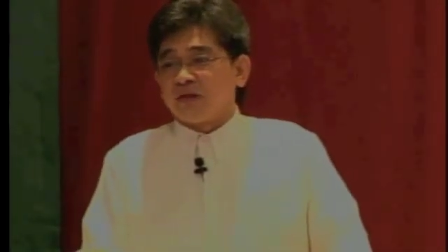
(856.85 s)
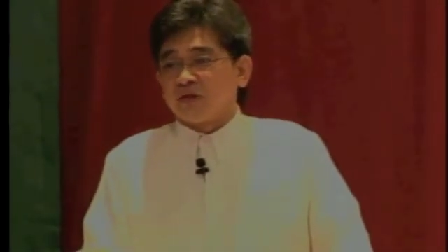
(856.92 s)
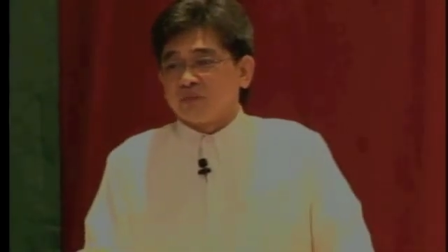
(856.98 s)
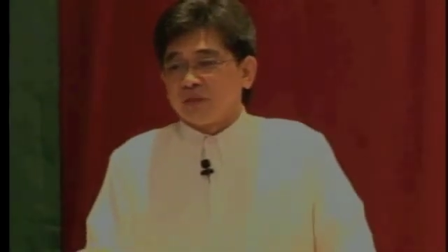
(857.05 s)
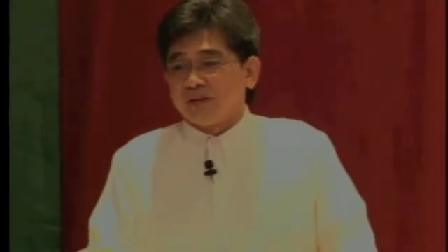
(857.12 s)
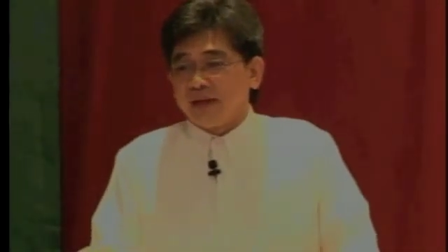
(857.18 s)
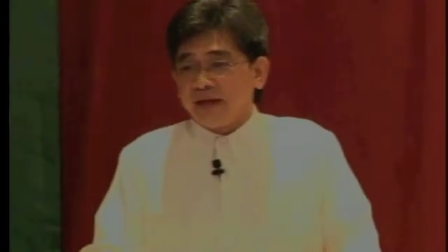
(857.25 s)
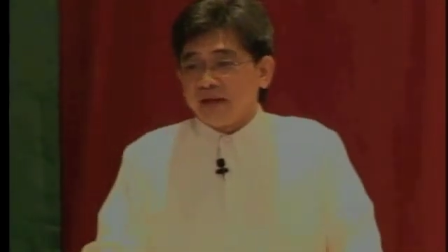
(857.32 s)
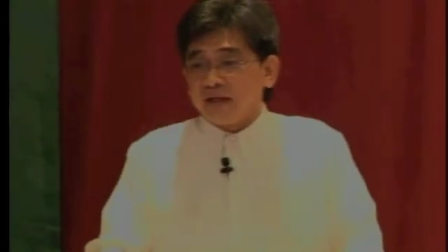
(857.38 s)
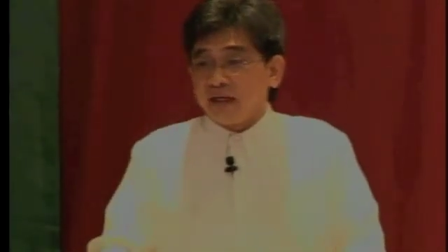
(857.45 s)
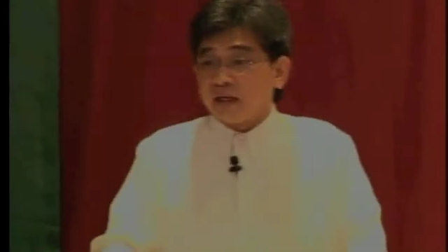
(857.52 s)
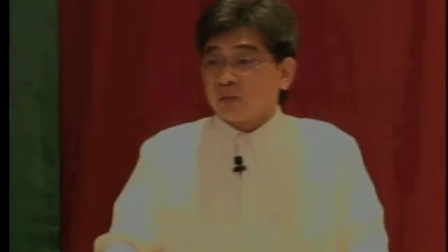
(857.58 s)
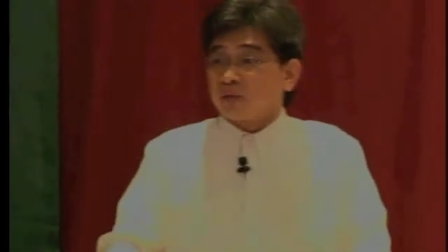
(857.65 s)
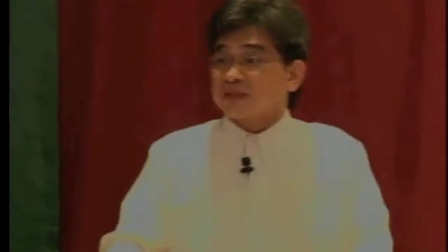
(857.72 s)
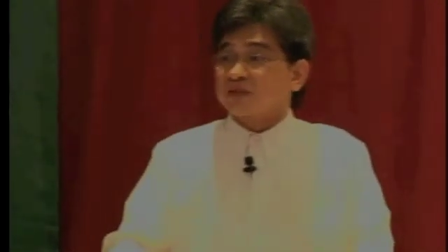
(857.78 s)
of the day,
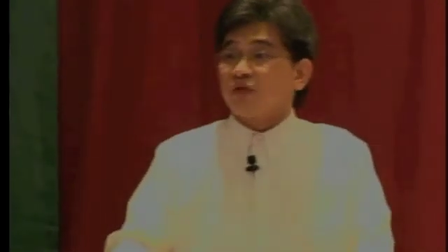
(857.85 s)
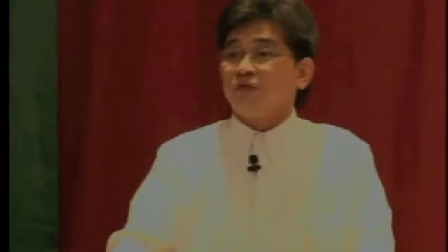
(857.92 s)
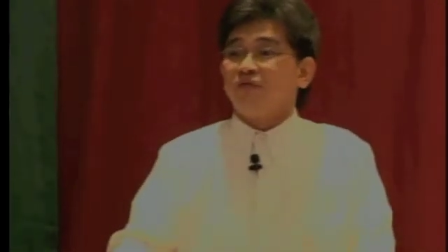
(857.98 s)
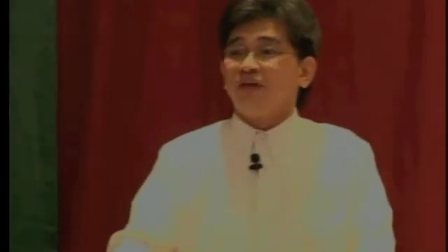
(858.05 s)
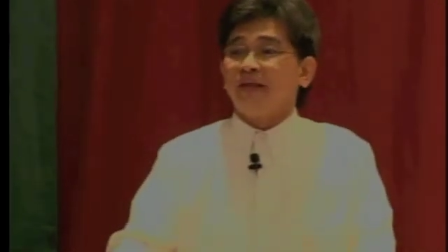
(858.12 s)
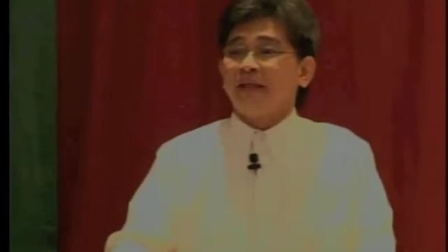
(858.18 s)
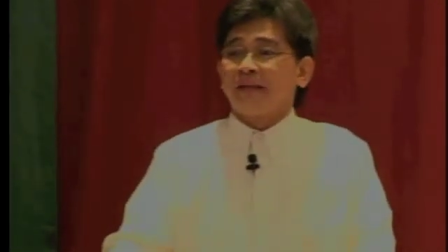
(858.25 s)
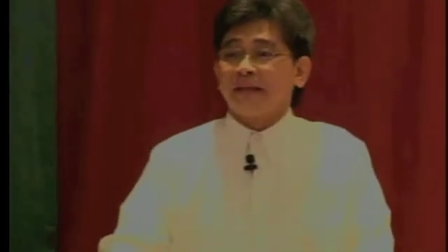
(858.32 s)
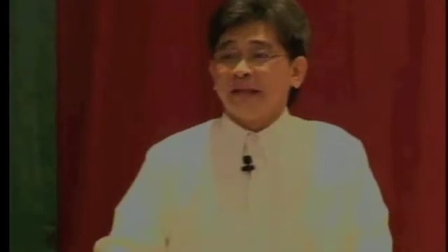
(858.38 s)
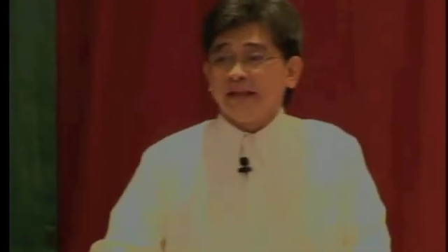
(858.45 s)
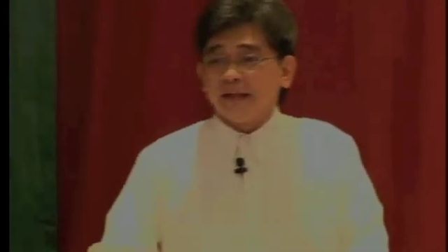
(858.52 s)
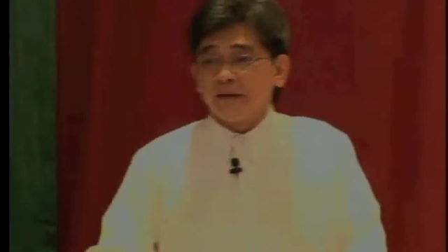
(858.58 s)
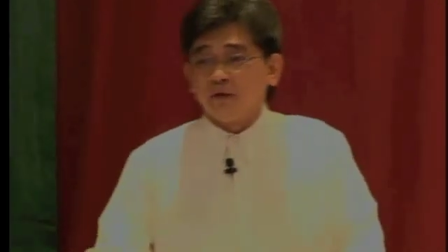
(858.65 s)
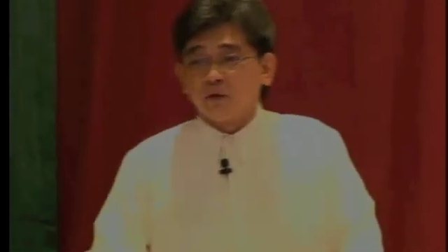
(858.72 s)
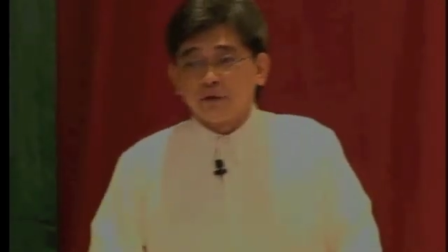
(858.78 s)
it was conveniently
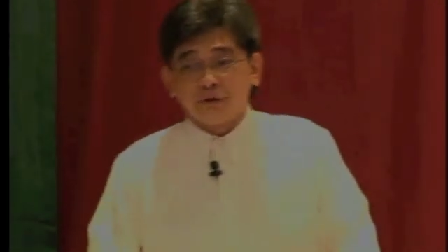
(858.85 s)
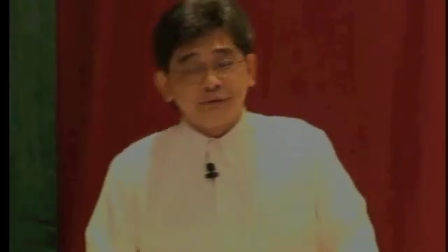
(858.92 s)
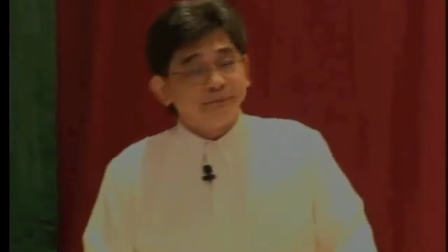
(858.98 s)
ignored.